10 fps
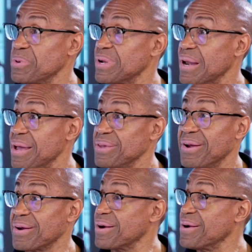a lot
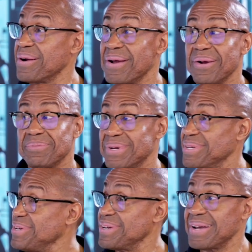younger, but
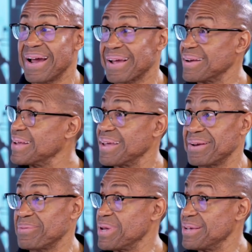you're not going to get
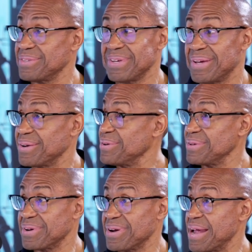away as you get
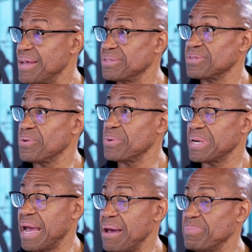older. And so what
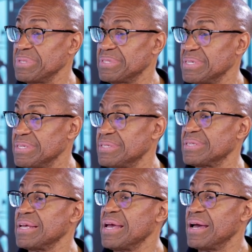happens is
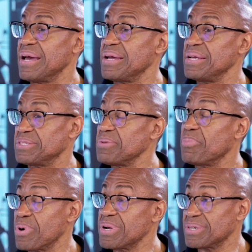it's
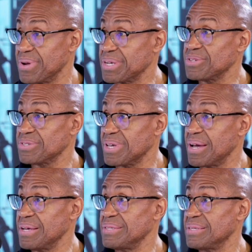important to
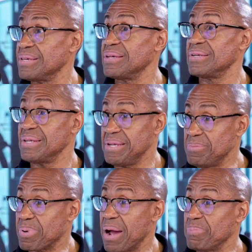exercise and
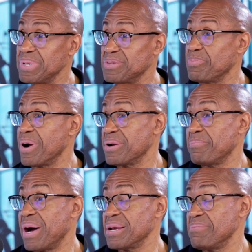eat properly. It's part of
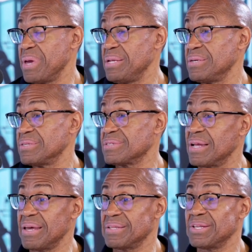body maintenance. I
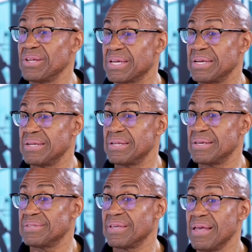like to look at it
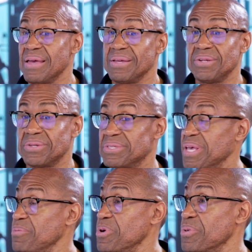as, the
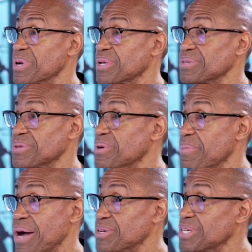same way we're concerned
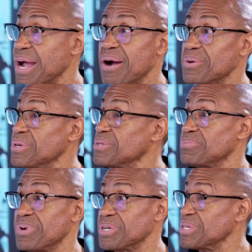about showers,
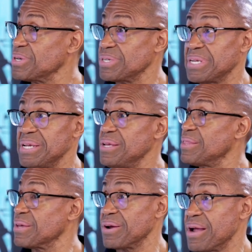brushing our
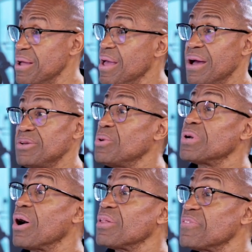teeth, or doing
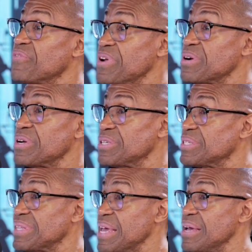all the various
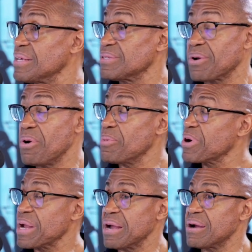things, comb our
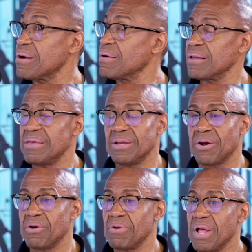hair,
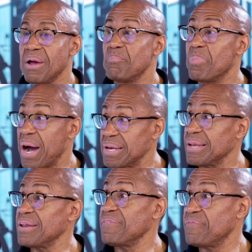
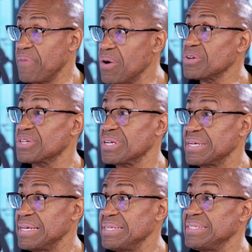bodily
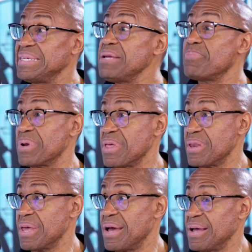function is deeper
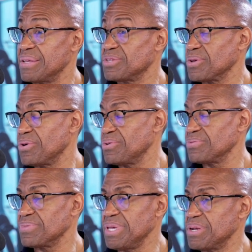than that. And so,
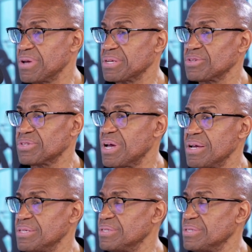exercise